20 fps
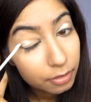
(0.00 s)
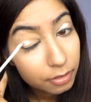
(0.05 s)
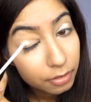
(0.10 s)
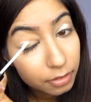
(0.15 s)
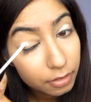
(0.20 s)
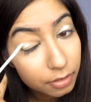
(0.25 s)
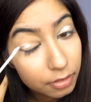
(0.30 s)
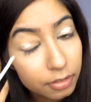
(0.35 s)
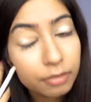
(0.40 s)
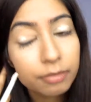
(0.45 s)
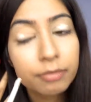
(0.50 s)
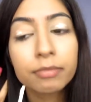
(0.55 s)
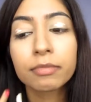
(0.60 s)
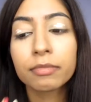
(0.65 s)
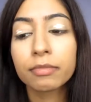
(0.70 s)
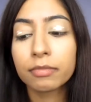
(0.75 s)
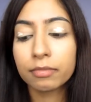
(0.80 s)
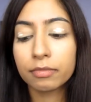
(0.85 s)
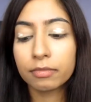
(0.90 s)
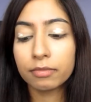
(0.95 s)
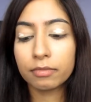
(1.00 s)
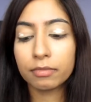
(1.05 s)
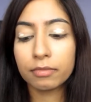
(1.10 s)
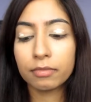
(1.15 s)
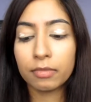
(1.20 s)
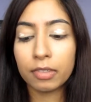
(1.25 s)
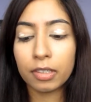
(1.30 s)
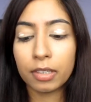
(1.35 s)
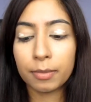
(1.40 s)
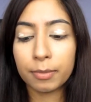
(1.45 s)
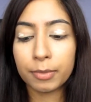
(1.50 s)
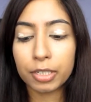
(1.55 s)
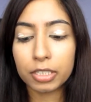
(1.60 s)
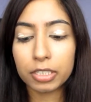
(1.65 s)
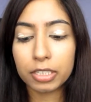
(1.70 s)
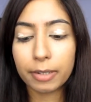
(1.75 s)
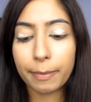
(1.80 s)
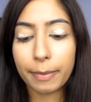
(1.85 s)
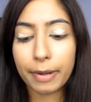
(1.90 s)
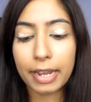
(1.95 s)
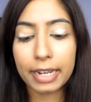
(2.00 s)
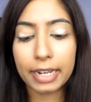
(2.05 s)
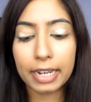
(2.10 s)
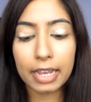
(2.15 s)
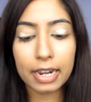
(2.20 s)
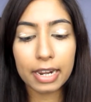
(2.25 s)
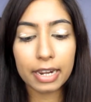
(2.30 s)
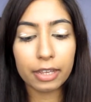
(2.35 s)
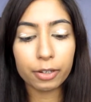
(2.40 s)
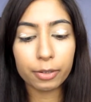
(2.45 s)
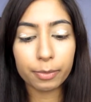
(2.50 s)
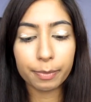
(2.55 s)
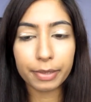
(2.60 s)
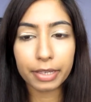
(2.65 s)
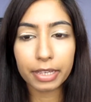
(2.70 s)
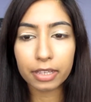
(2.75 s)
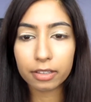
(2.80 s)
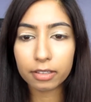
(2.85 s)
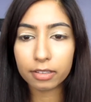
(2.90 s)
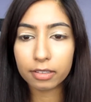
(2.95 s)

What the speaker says: I'm just applying a little bit.